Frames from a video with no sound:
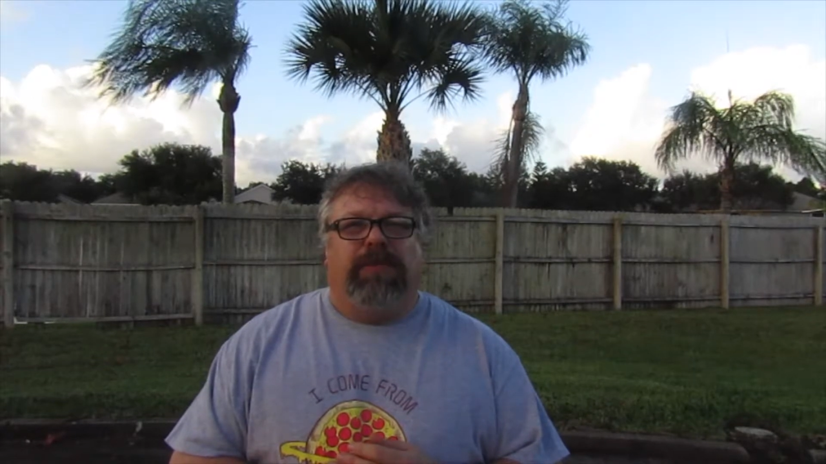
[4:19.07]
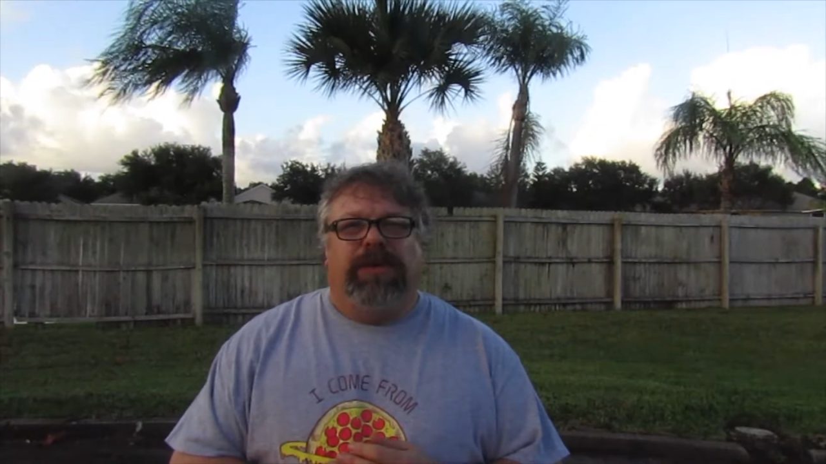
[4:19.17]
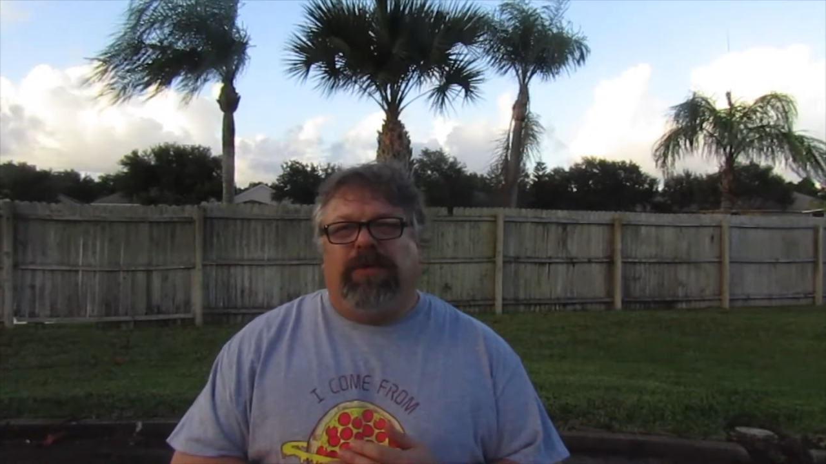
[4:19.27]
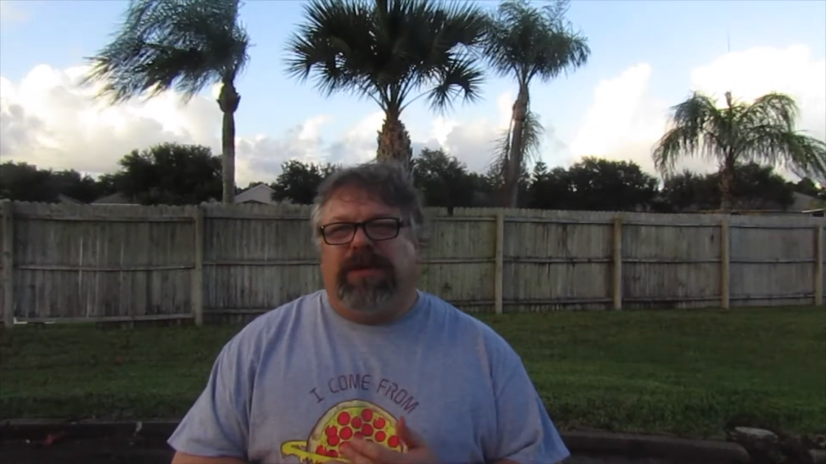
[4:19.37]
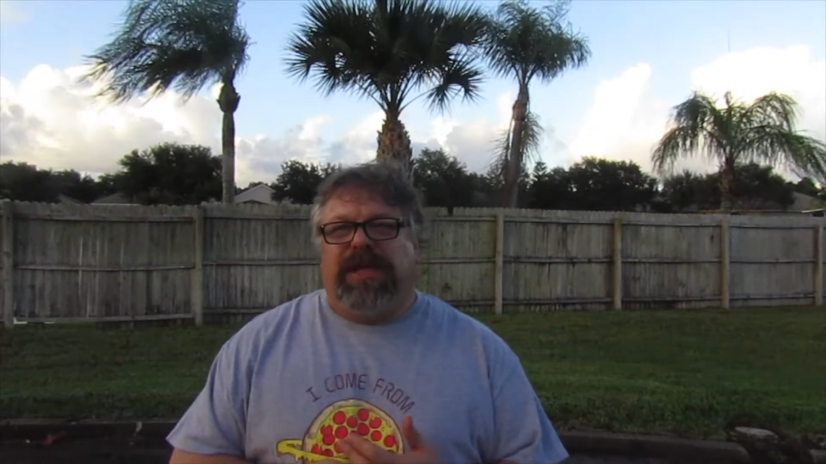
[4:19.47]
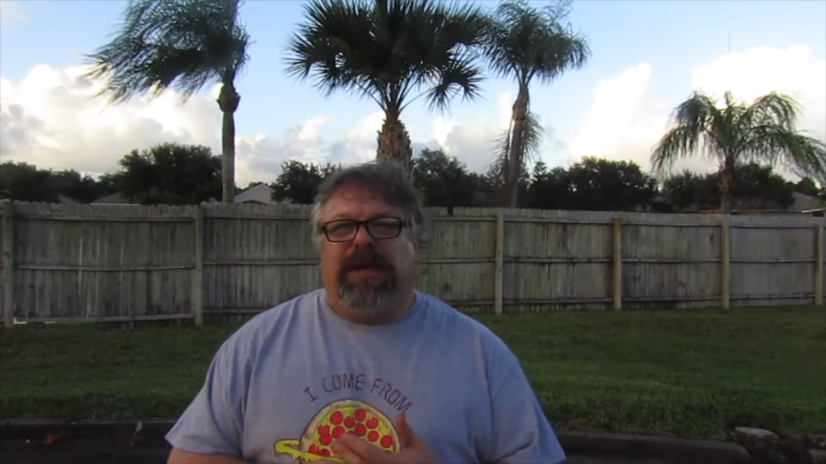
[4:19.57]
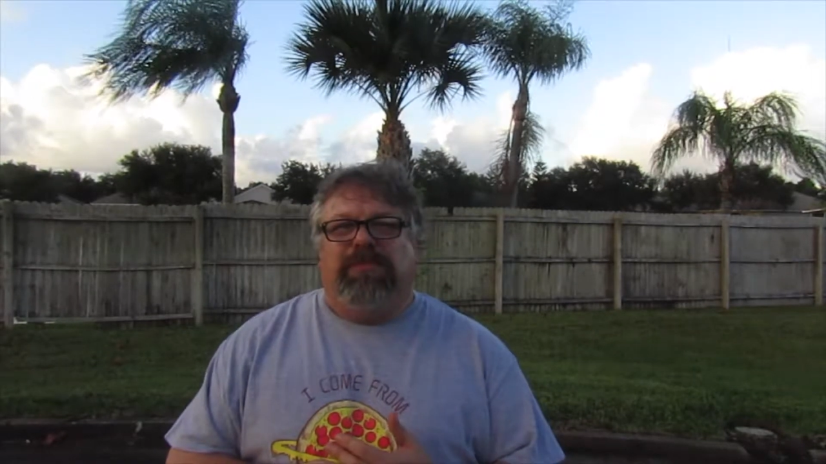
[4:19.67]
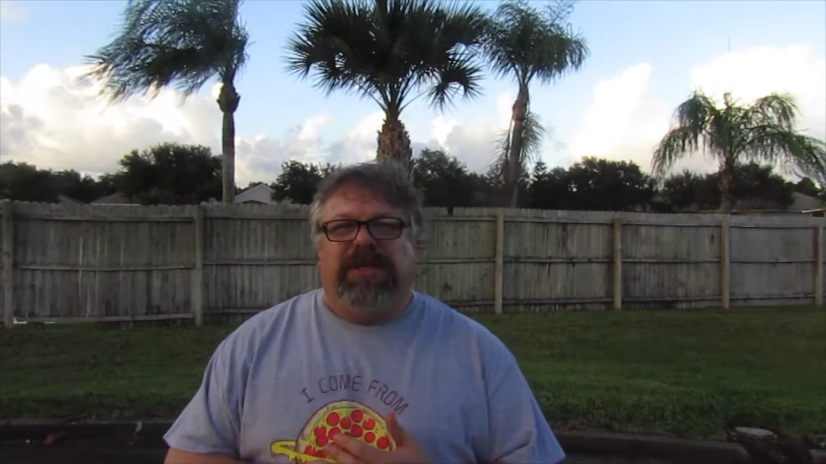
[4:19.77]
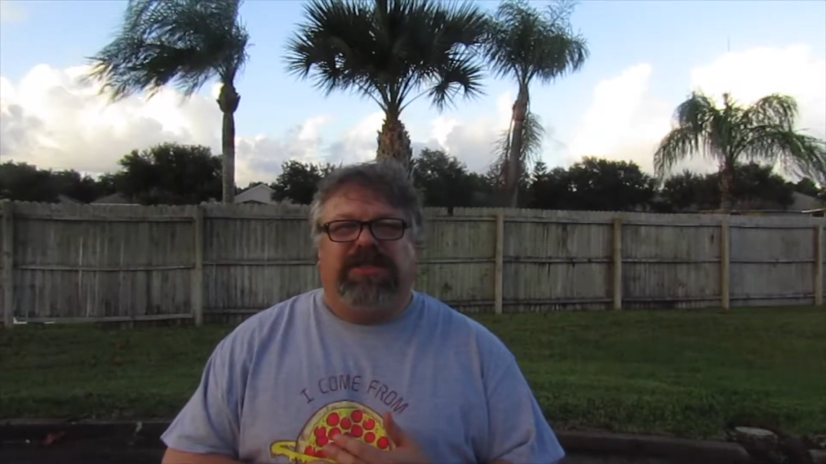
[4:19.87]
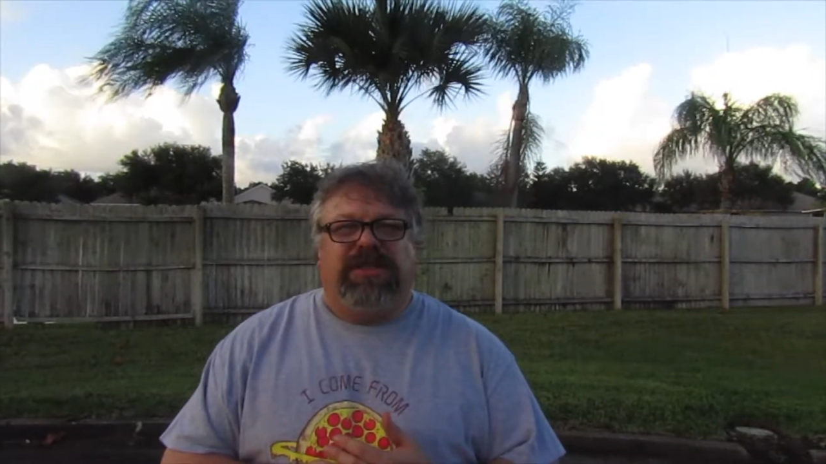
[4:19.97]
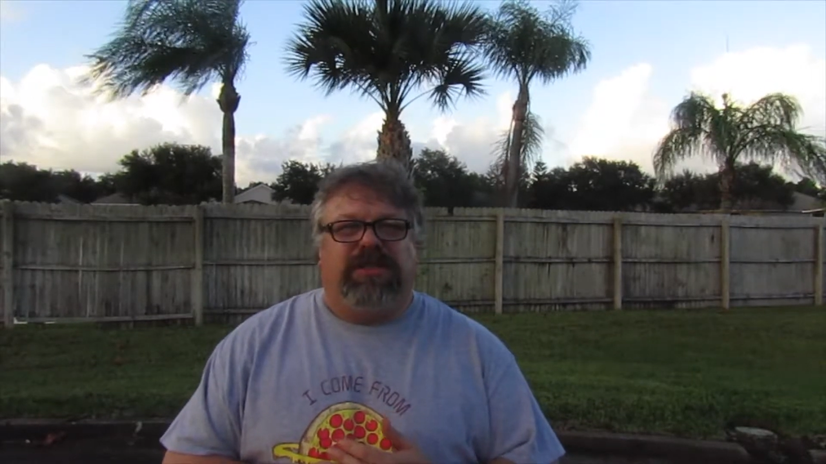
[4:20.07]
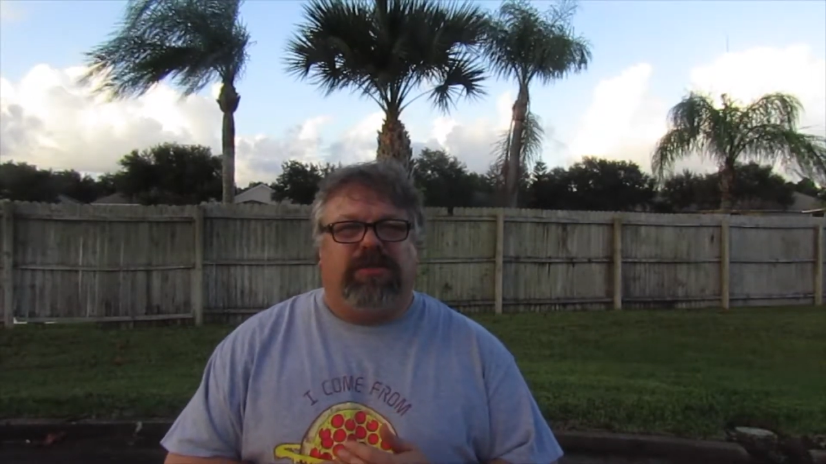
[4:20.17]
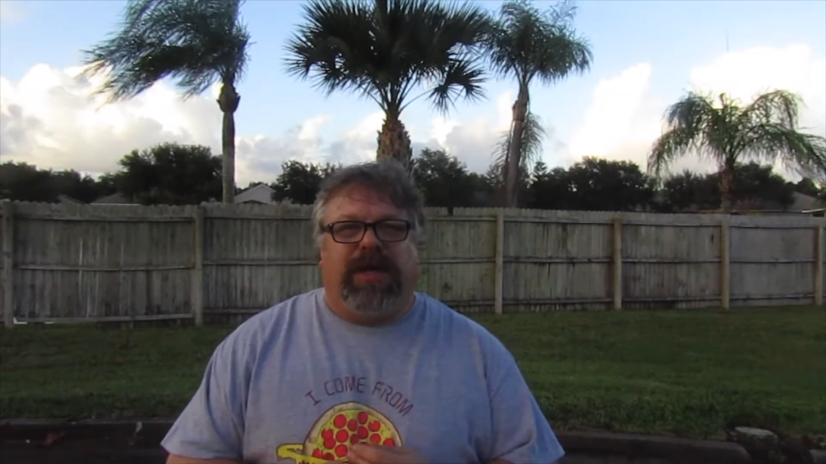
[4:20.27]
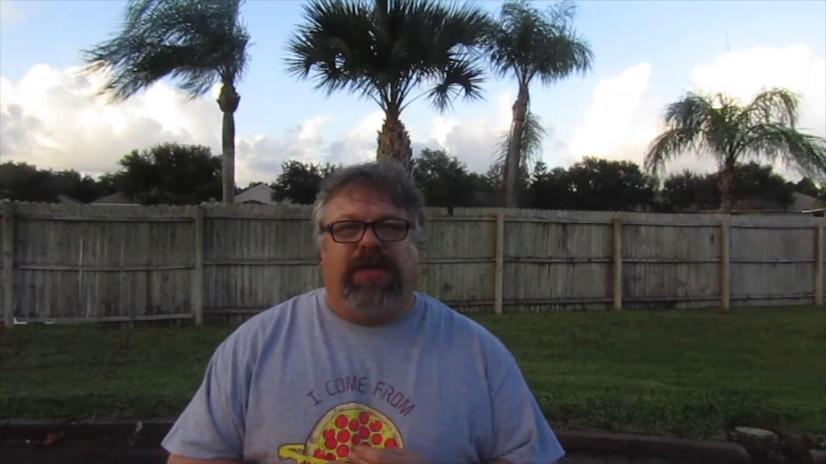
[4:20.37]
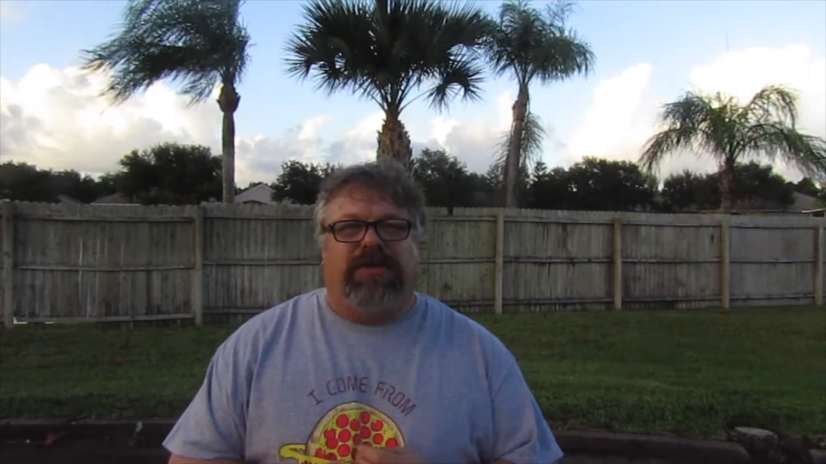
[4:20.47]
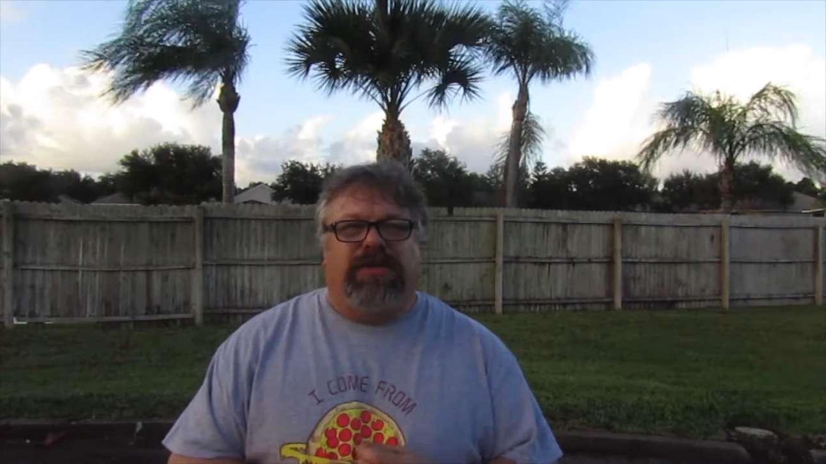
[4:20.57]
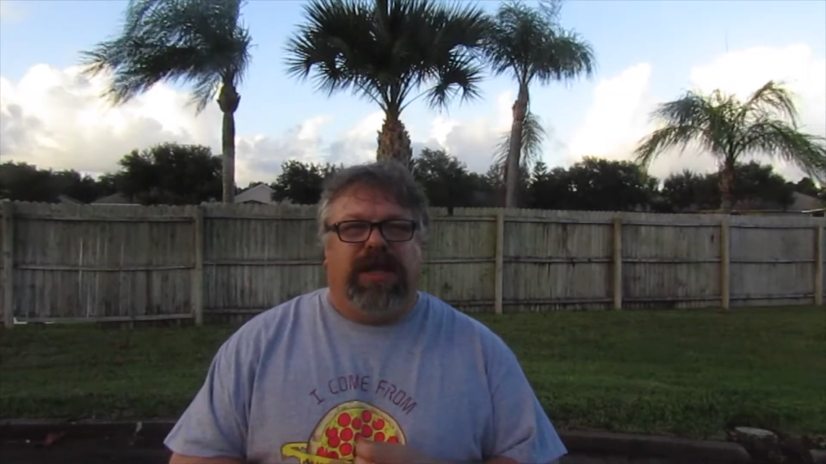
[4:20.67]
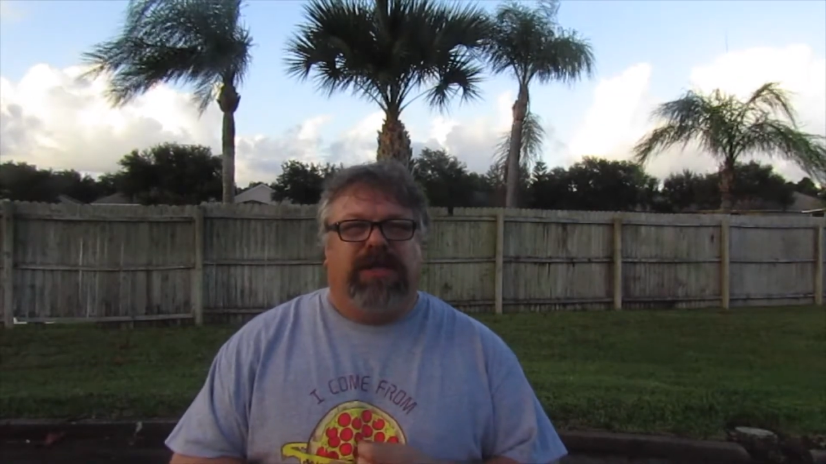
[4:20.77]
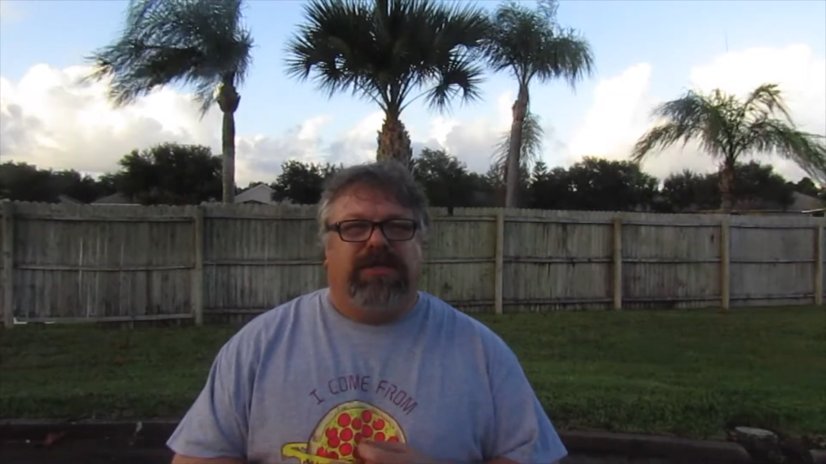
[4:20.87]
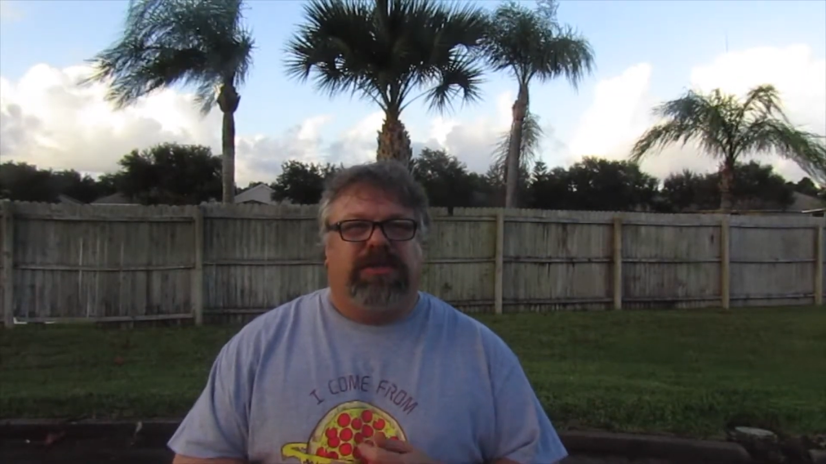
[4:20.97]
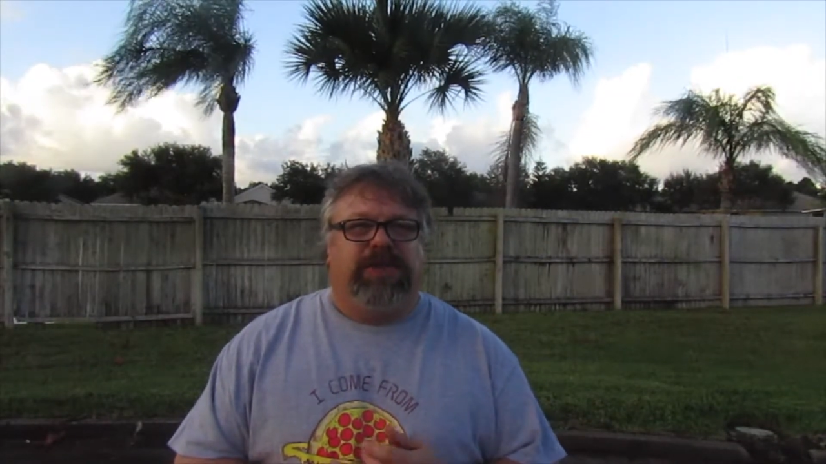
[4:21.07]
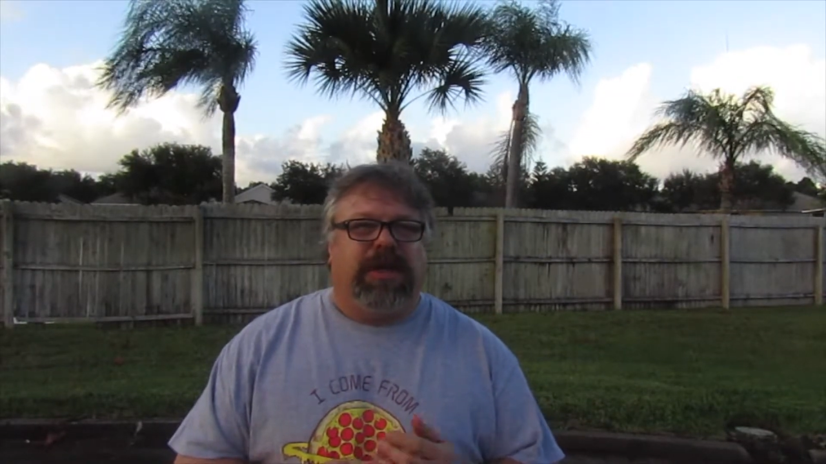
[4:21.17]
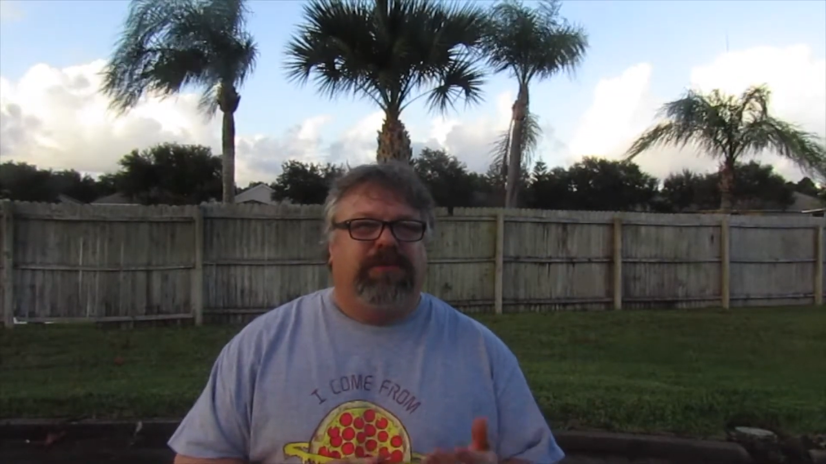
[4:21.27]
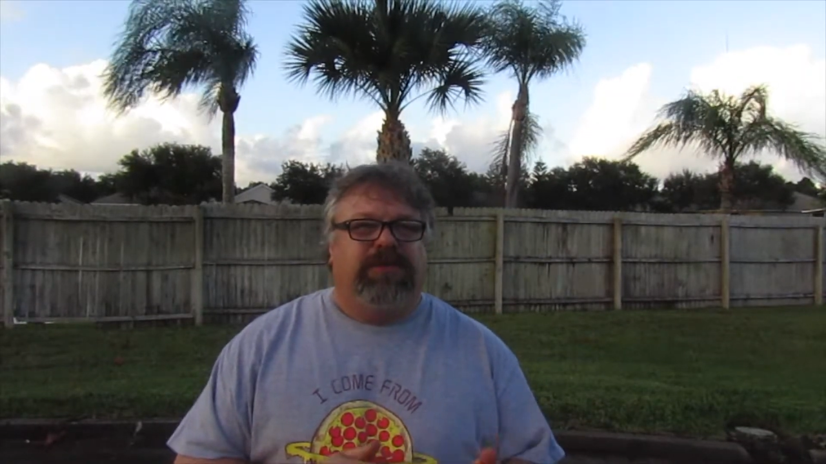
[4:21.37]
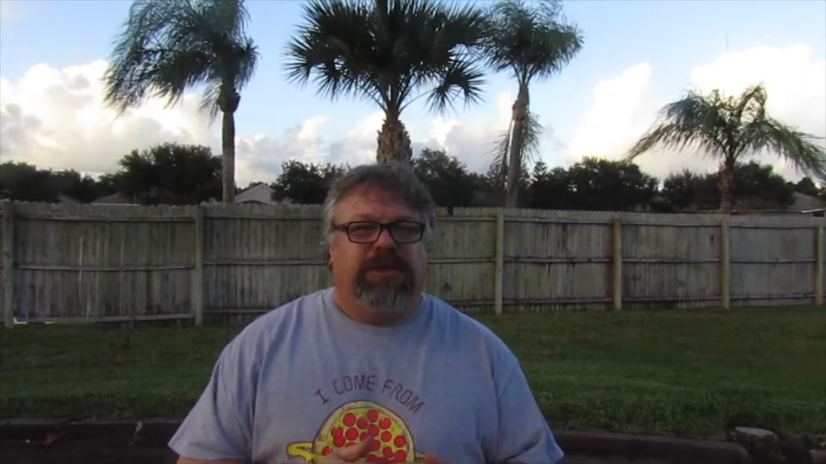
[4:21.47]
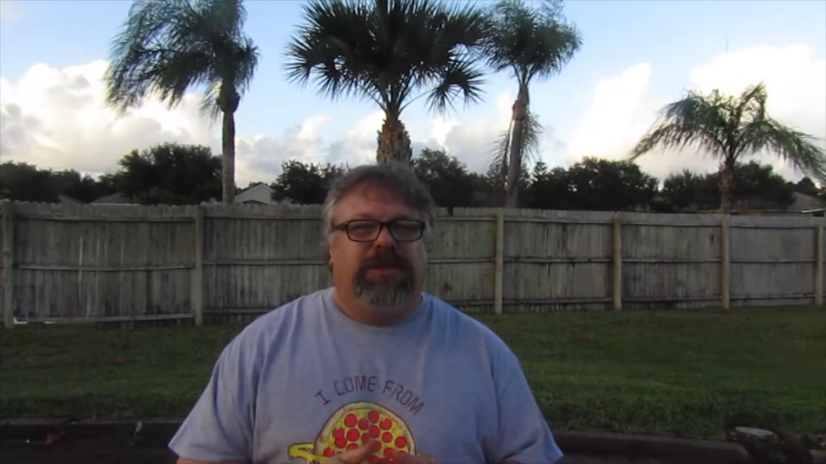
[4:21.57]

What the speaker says: They weren't that busy, so I understand that sometimes